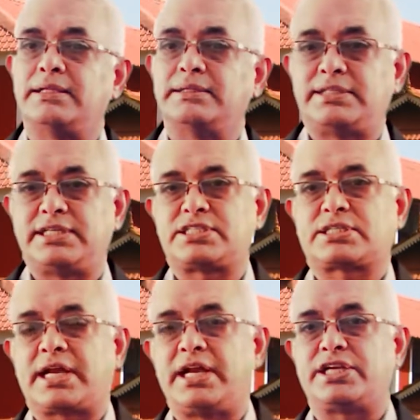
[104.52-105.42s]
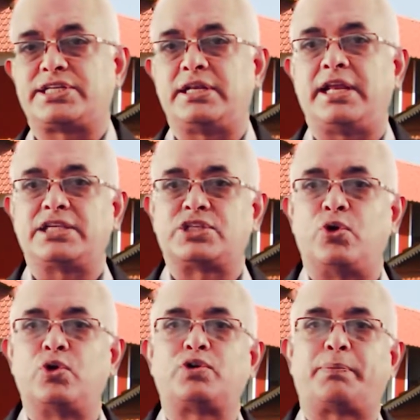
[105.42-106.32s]
This condition is
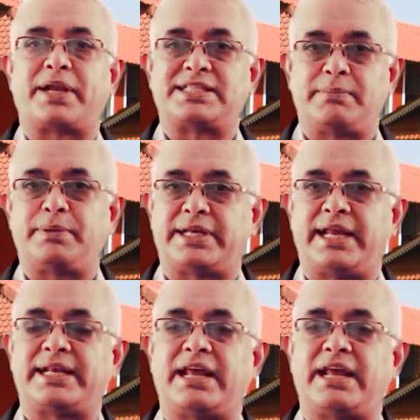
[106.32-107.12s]
known to precipitate